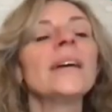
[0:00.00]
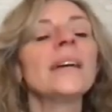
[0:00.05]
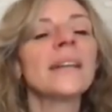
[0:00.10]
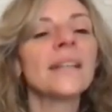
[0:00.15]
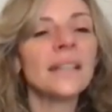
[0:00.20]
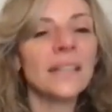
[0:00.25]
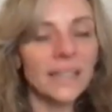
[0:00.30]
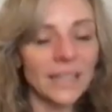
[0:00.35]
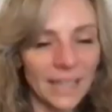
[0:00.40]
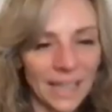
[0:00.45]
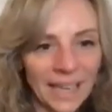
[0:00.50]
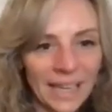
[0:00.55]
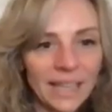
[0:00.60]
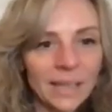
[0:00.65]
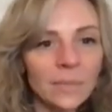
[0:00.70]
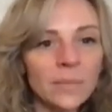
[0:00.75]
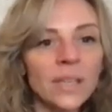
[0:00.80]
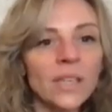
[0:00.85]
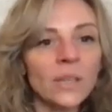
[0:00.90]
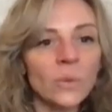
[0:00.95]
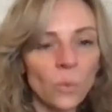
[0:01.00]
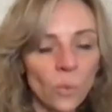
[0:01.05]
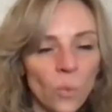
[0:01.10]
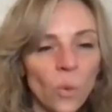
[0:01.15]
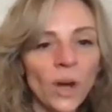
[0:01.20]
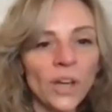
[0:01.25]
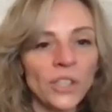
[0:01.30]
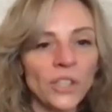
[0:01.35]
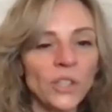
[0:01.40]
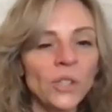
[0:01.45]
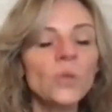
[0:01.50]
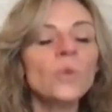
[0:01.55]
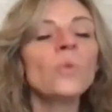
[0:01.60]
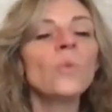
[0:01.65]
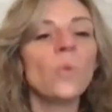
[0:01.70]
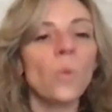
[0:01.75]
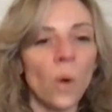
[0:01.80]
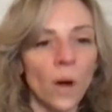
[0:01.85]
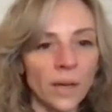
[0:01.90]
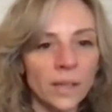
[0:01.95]
Claim what you
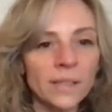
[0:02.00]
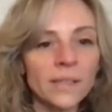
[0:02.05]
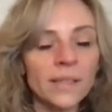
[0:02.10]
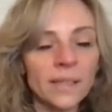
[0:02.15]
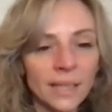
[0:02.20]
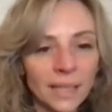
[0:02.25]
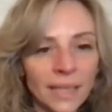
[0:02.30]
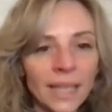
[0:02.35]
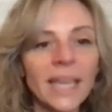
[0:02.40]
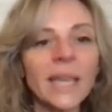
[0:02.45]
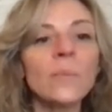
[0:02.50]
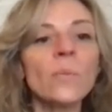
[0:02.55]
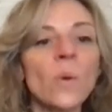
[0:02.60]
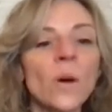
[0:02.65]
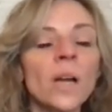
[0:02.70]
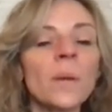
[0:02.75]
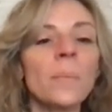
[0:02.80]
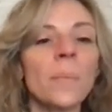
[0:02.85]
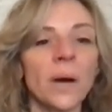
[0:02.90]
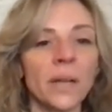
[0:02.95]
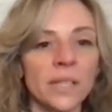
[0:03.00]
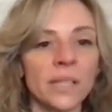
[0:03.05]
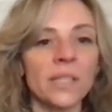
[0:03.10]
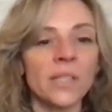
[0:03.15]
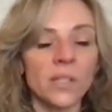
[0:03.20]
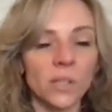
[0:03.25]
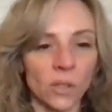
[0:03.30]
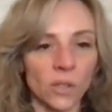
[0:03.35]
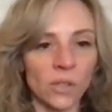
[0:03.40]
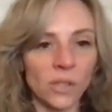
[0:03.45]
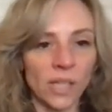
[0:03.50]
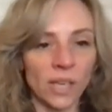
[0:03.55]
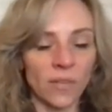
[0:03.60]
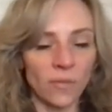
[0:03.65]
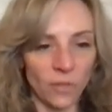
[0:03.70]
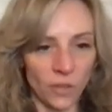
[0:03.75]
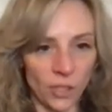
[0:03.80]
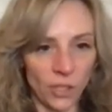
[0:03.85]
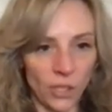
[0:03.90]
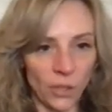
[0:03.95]
want. Claim what abundance looks like
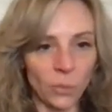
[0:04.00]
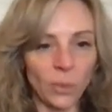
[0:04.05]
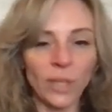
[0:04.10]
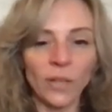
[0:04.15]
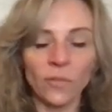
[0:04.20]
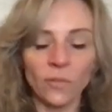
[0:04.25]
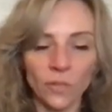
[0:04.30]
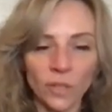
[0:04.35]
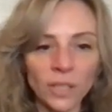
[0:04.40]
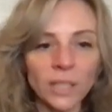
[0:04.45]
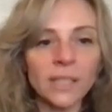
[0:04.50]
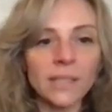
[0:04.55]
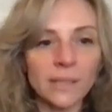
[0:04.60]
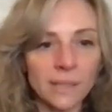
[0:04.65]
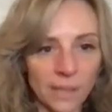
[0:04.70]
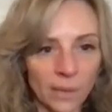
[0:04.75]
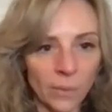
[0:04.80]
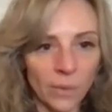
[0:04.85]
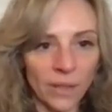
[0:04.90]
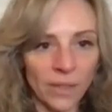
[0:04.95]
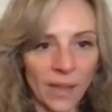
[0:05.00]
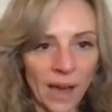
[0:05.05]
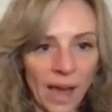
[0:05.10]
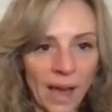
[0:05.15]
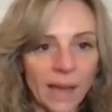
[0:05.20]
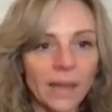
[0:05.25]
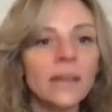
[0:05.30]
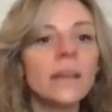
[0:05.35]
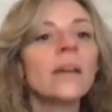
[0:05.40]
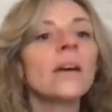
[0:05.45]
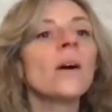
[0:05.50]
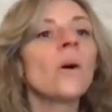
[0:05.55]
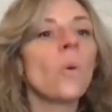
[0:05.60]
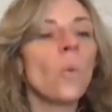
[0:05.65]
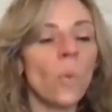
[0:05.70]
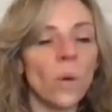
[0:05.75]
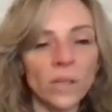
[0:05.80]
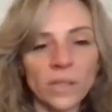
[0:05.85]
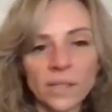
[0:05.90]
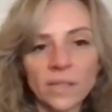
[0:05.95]
for you. Really sit with that.
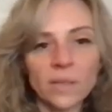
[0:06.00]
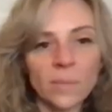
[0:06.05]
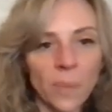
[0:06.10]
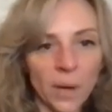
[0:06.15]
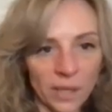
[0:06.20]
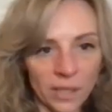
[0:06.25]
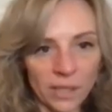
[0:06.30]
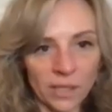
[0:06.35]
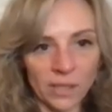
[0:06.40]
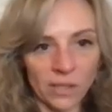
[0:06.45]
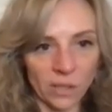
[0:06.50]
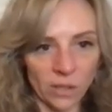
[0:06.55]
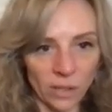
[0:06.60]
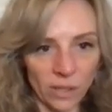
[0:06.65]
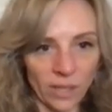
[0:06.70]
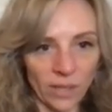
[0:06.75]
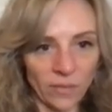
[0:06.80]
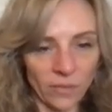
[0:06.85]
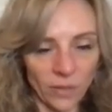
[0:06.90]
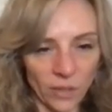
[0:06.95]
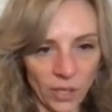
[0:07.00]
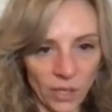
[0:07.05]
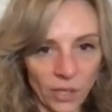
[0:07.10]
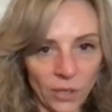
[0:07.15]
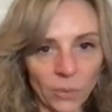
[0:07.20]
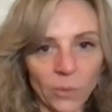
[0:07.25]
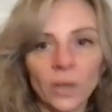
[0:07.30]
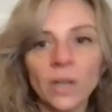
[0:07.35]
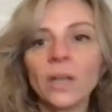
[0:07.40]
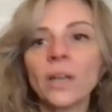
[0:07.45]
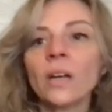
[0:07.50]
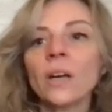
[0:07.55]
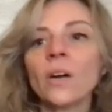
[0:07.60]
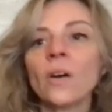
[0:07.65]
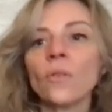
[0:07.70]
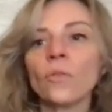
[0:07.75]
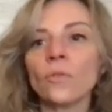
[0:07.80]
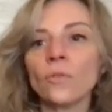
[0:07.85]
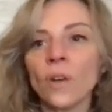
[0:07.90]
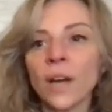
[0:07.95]
What does abundance look like for you?
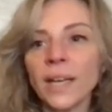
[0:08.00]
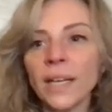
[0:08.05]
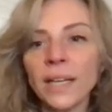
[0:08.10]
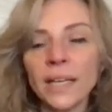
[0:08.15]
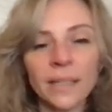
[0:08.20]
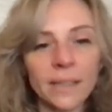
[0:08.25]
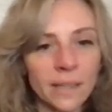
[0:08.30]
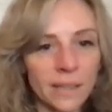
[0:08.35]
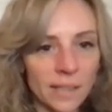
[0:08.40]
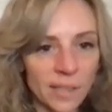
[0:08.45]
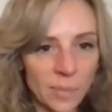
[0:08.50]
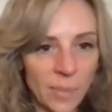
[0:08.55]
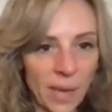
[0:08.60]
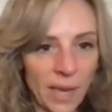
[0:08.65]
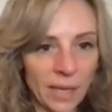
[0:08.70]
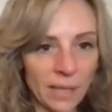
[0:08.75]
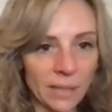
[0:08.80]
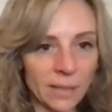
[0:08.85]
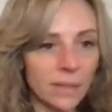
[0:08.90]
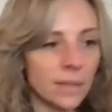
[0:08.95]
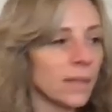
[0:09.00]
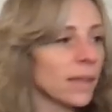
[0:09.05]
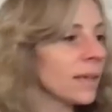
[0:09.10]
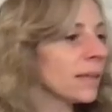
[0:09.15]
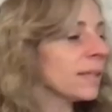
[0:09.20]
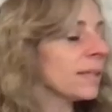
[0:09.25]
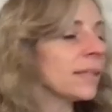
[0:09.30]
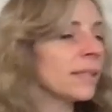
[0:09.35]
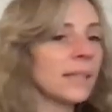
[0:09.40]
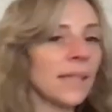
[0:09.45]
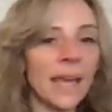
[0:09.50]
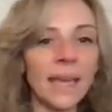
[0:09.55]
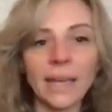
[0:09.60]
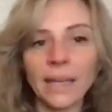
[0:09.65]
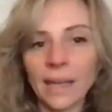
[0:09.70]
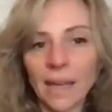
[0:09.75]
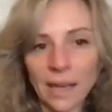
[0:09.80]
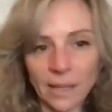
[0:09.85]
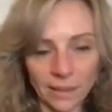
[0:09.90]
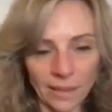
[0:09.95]
Write it in the space. Say
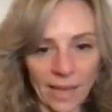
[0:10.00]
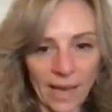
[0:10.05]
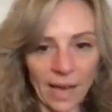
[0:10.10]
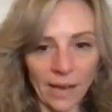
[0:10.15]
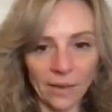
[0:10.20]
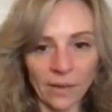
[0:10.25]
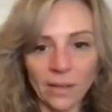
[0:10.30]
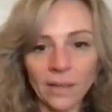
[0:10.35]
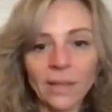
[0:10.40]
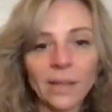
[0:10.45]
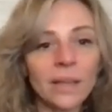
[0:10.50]
it out loud.